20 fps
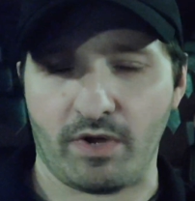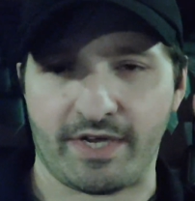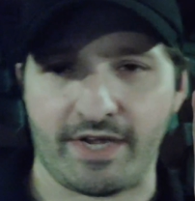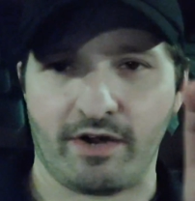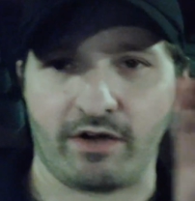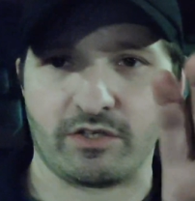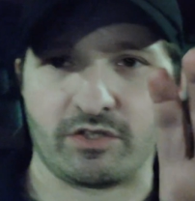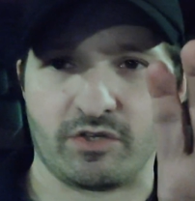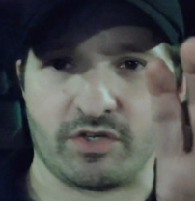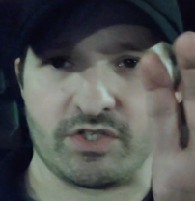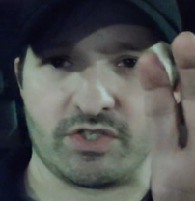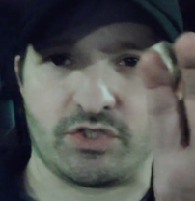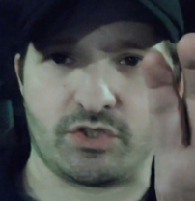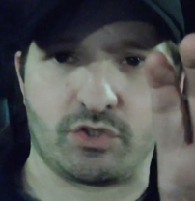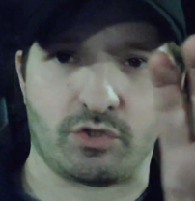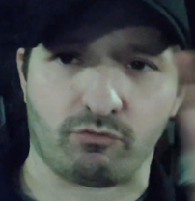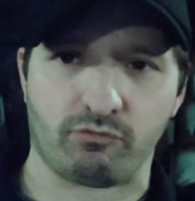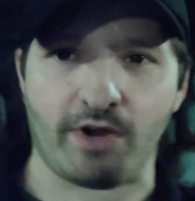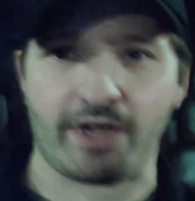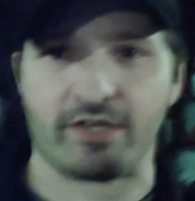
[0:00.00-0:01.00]
character is
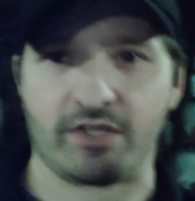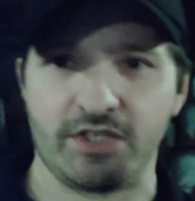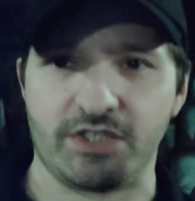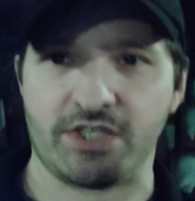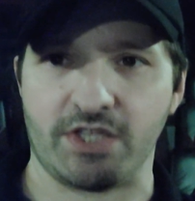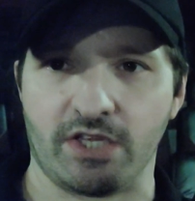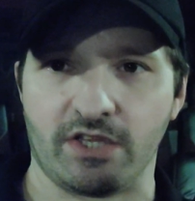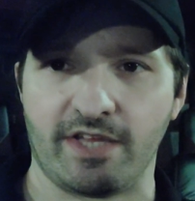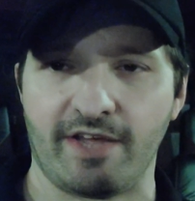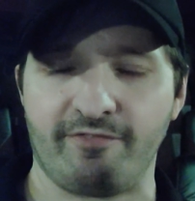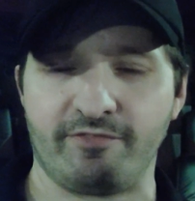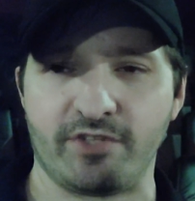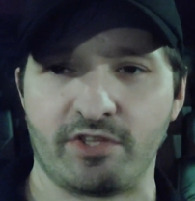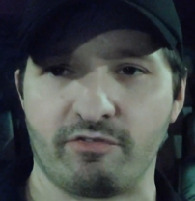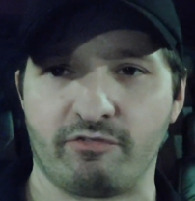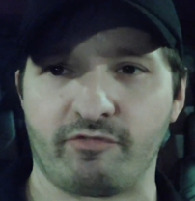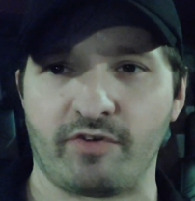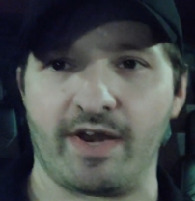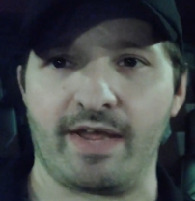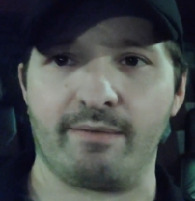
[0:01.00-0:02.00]
directly to the left of
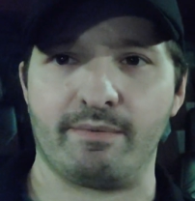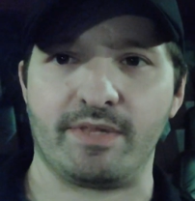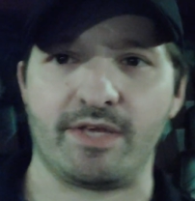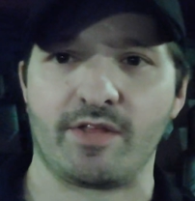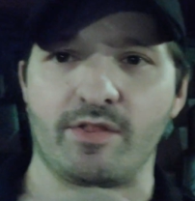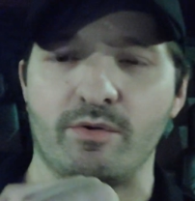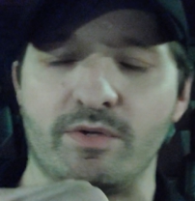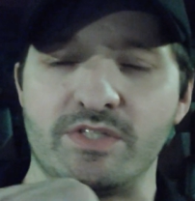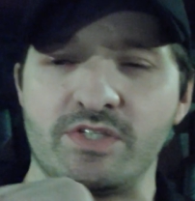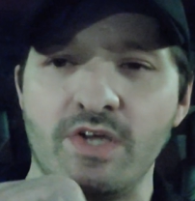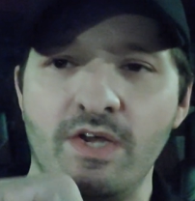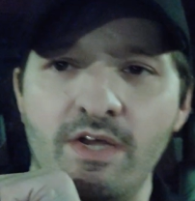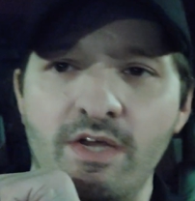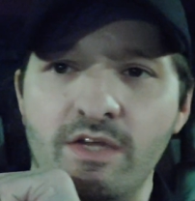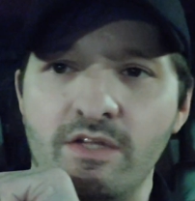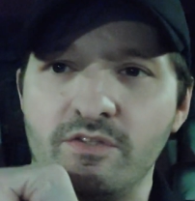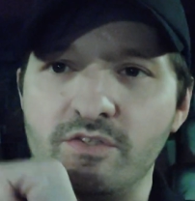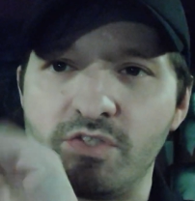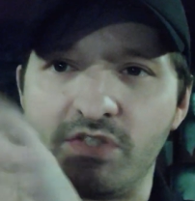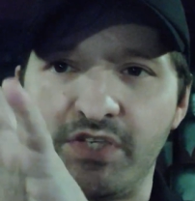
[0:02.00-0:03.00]
the frame, and the one's
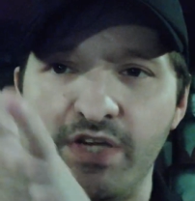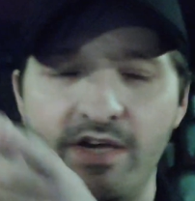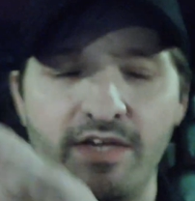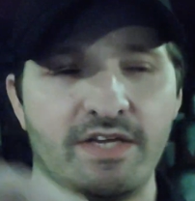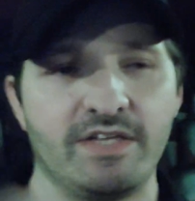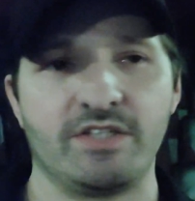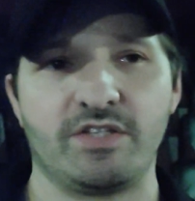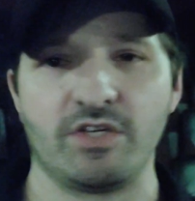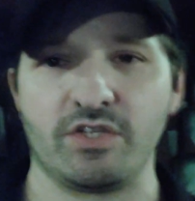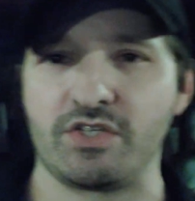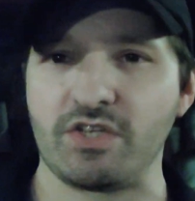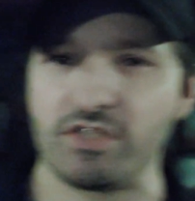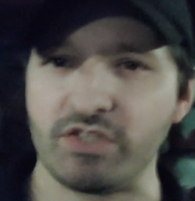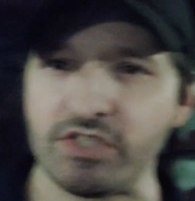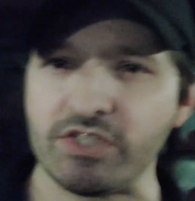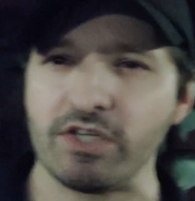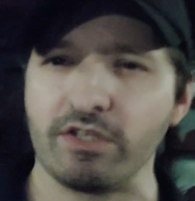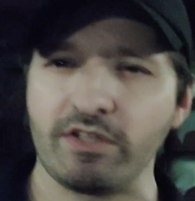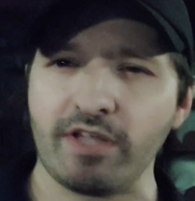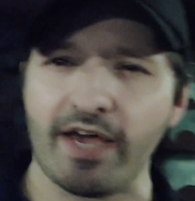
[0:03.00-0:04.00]
there's
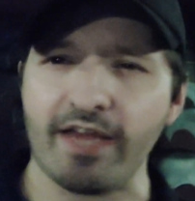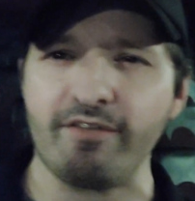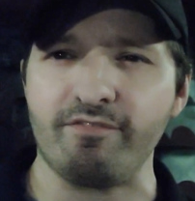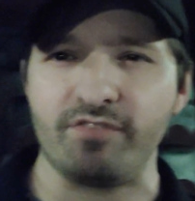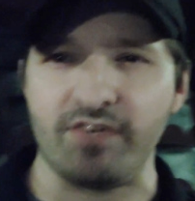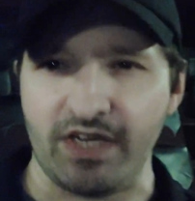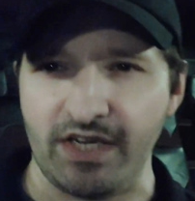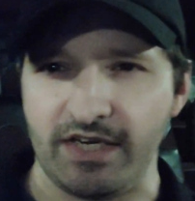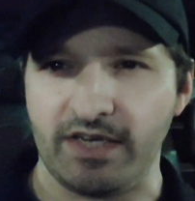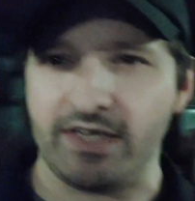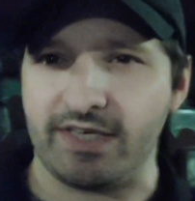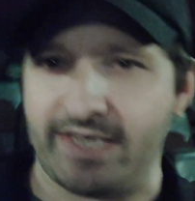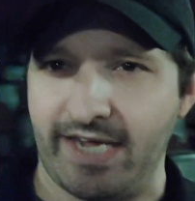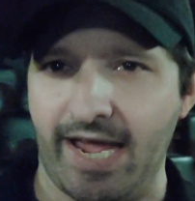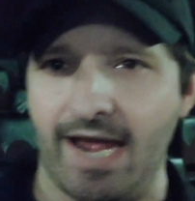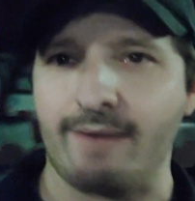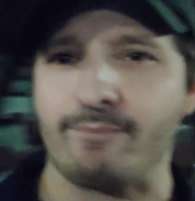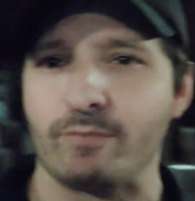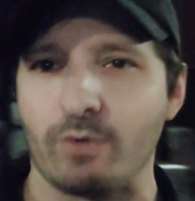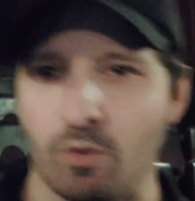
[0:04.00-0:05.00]
just a lot of neat
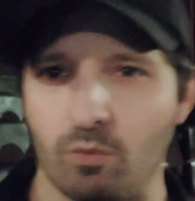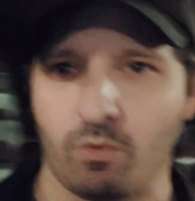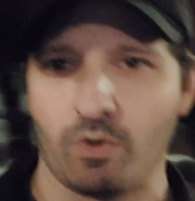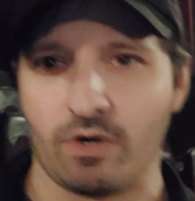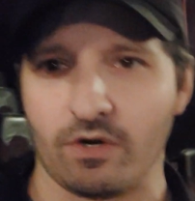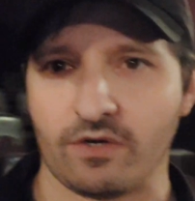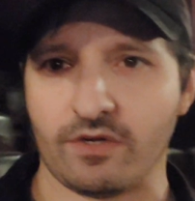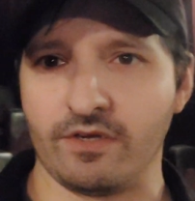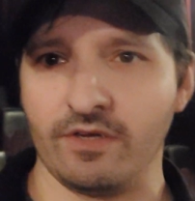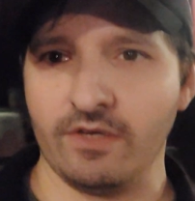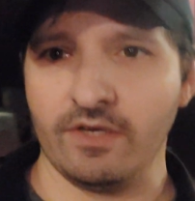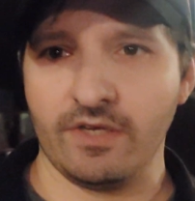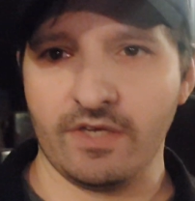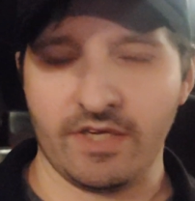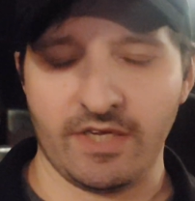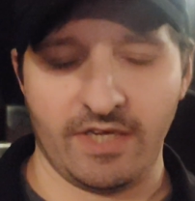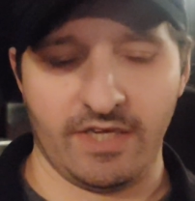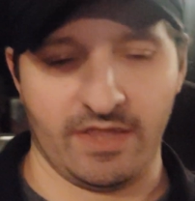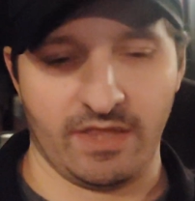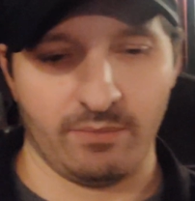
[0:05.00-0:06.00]
camera work
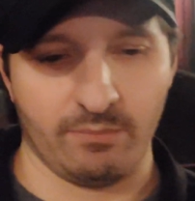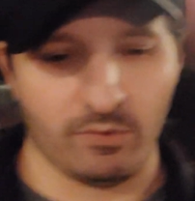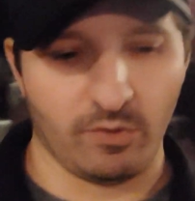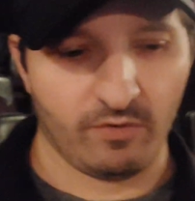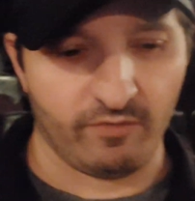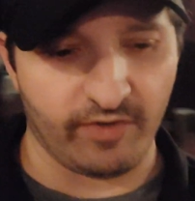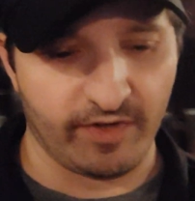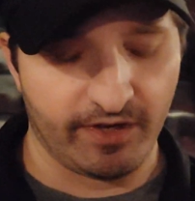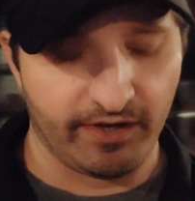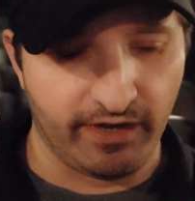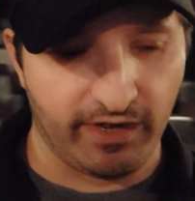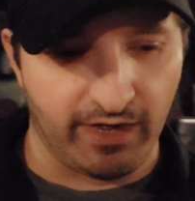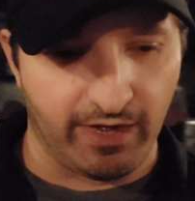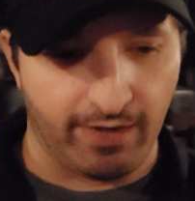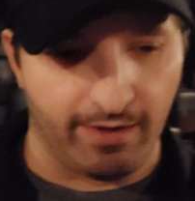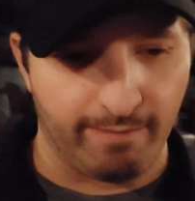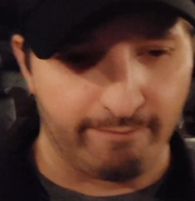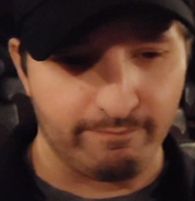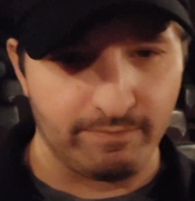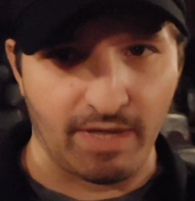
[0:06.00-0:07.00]
in the movie.
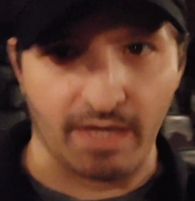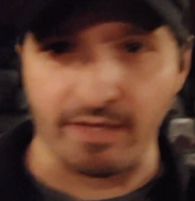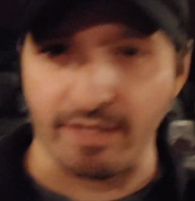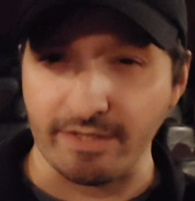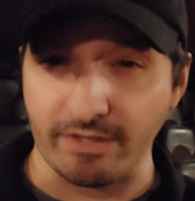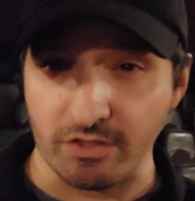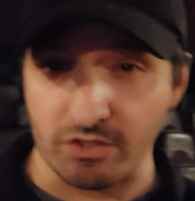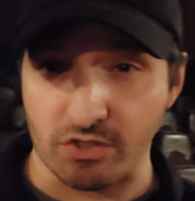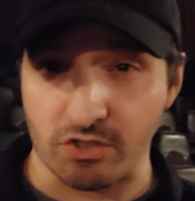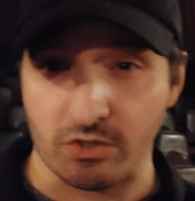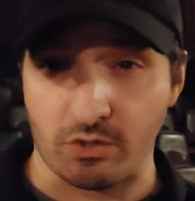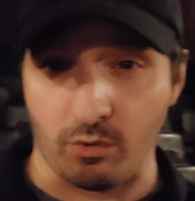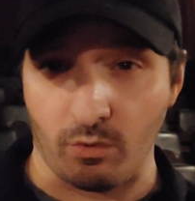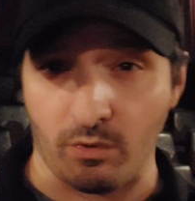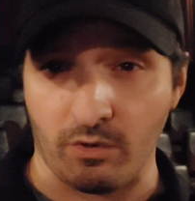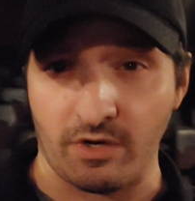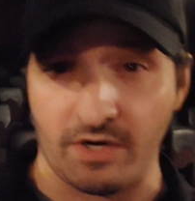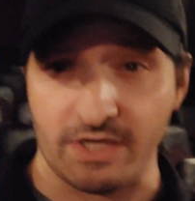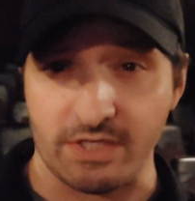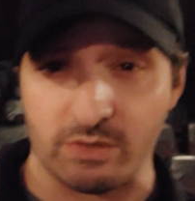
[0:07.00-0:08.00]
I like the
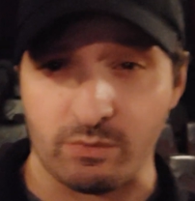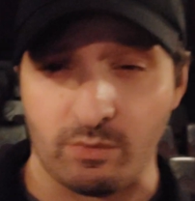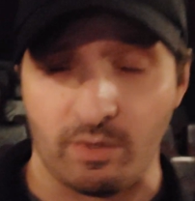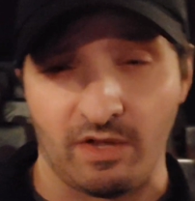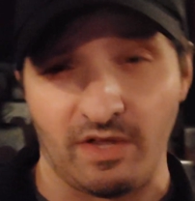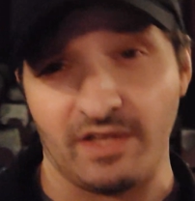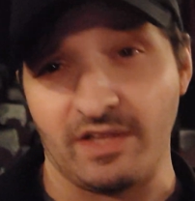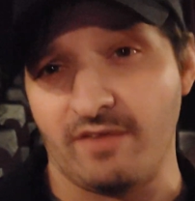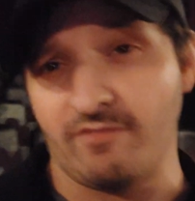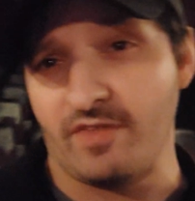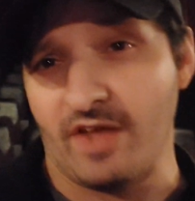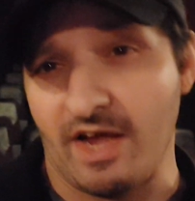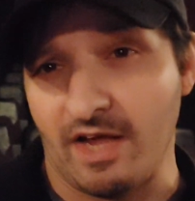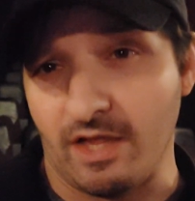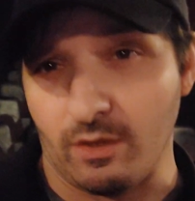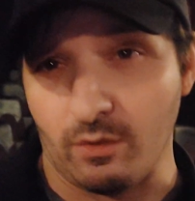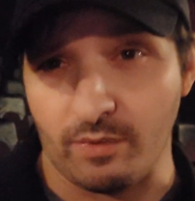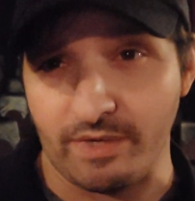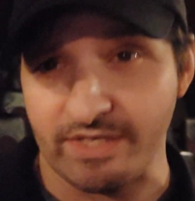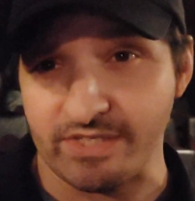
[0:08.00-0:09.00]
score as well. I love the
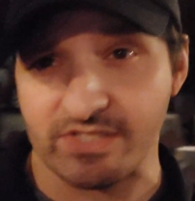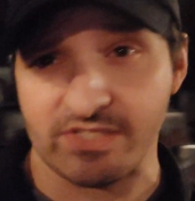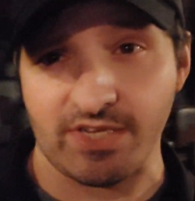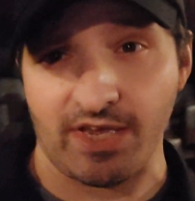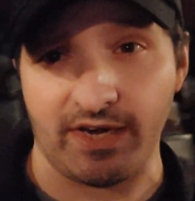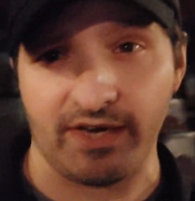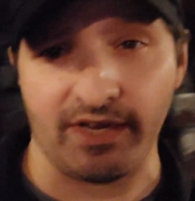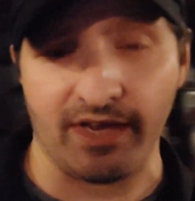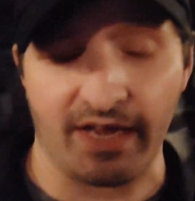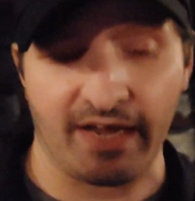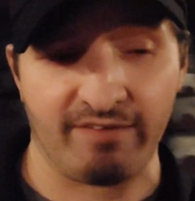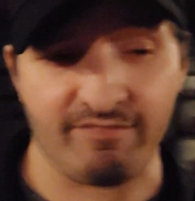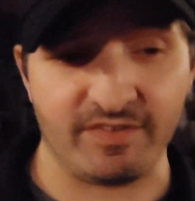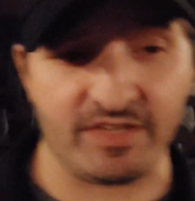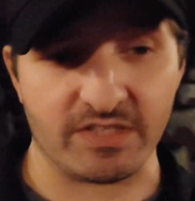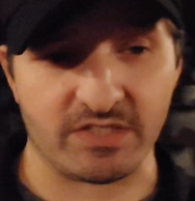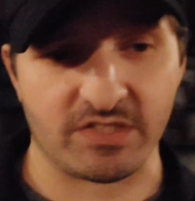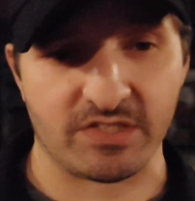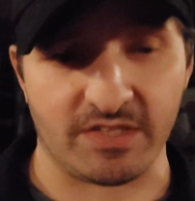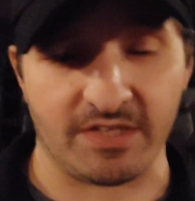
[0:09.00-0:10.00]
Hallowe'en setting,
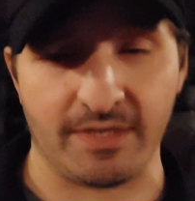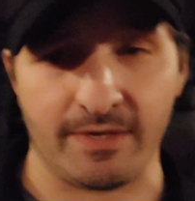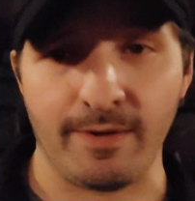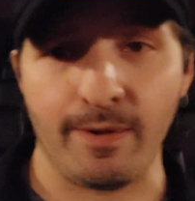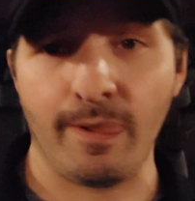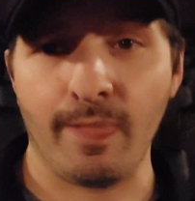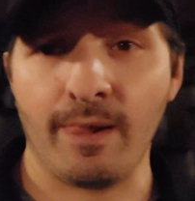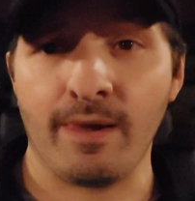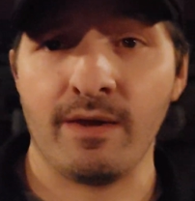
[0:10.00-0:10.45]
obviously.